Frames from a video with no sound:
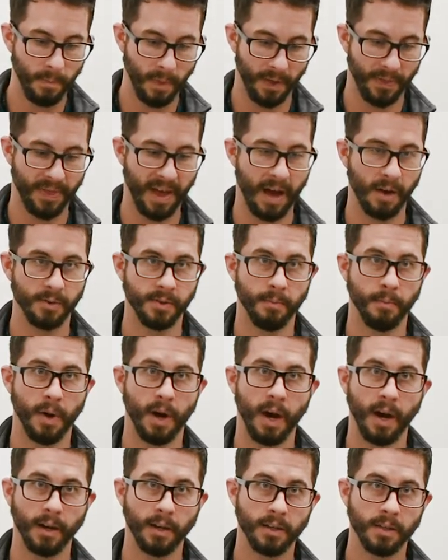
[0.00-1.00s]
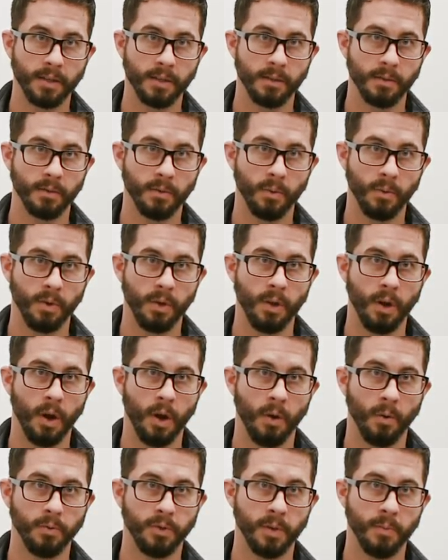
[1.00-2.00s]
a thousand bucks, you
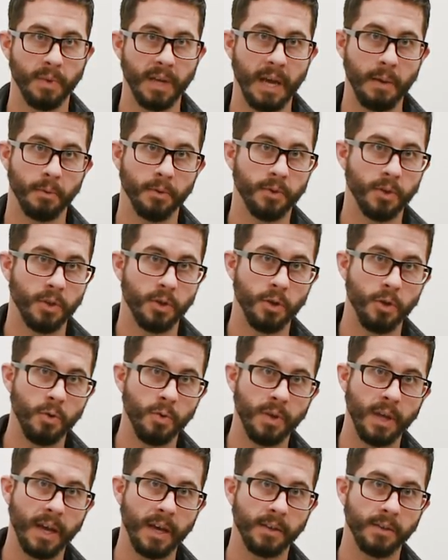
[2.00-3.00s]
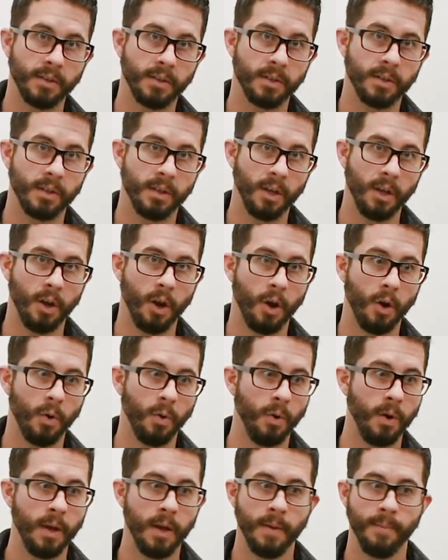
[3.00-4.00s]
know, to be able to do this, you
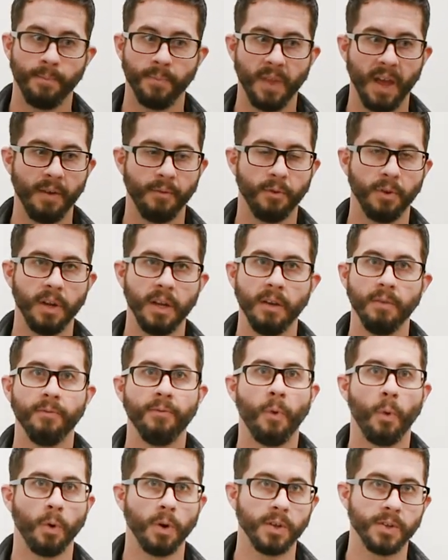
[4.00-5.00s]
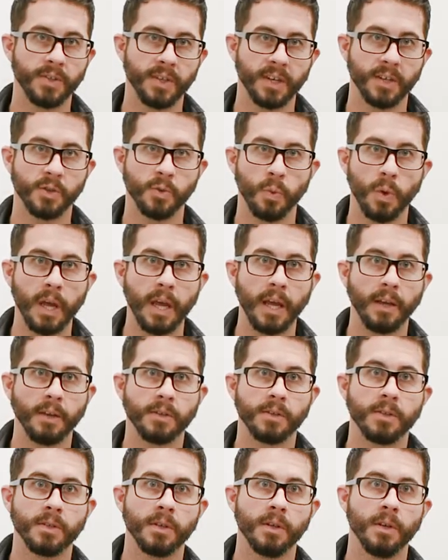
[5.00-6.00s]
know, every four to six
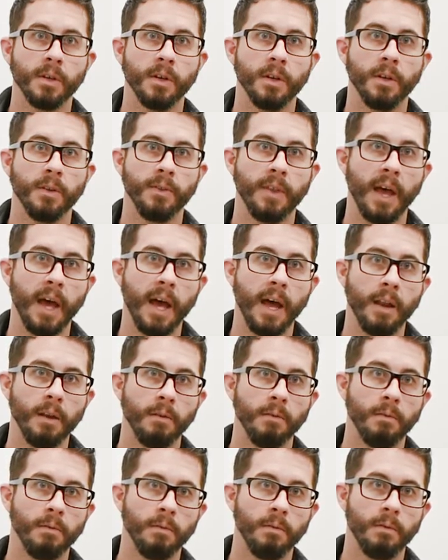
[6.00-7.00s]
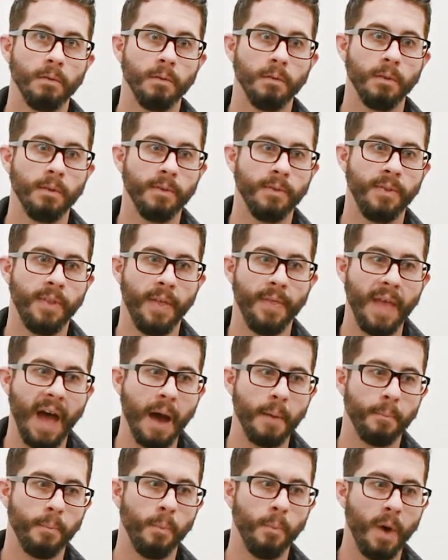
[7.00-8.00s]
weeks, then then
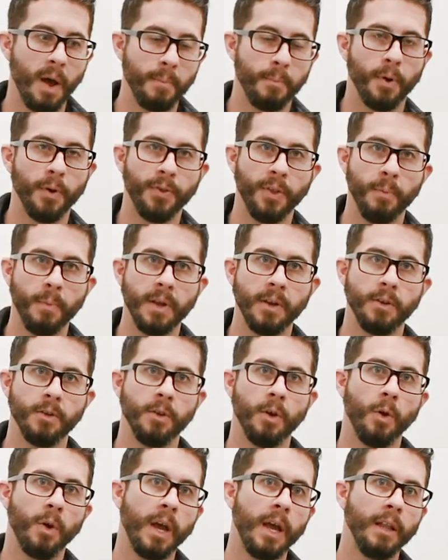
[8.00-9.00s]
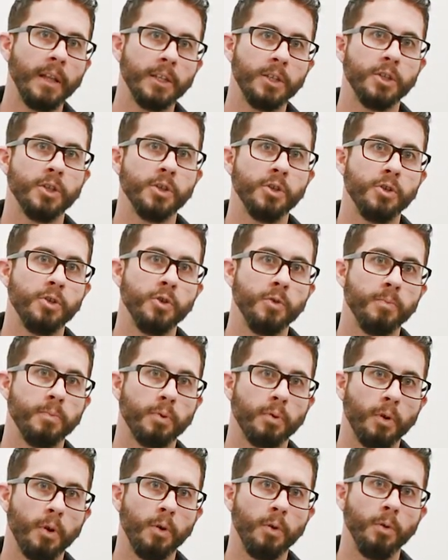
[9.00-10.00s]
that might put them into the okay, let's just do
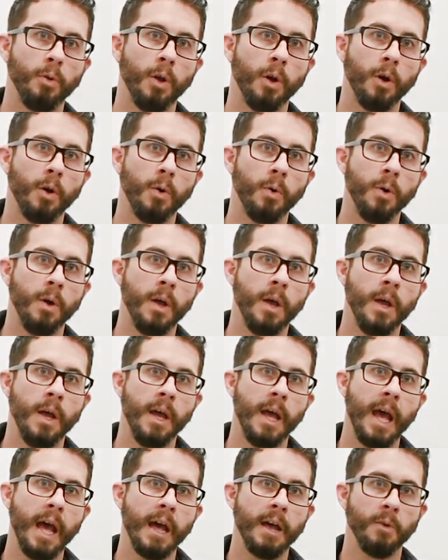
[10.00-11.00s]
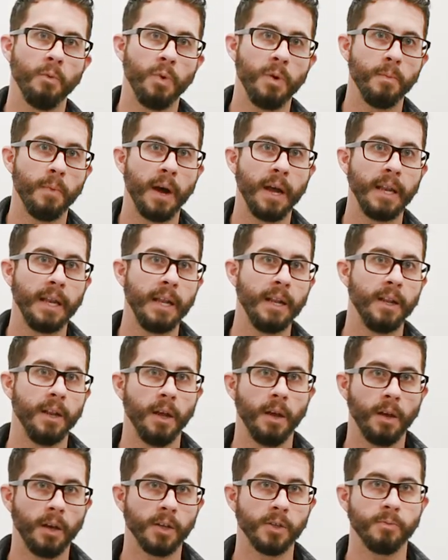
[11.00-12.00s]
prolo, and we might need
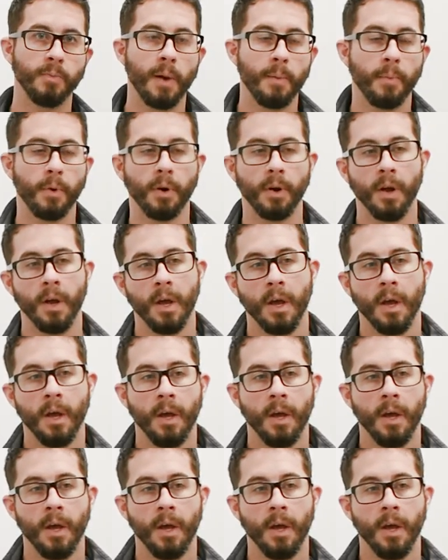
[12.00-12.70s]
to because remember,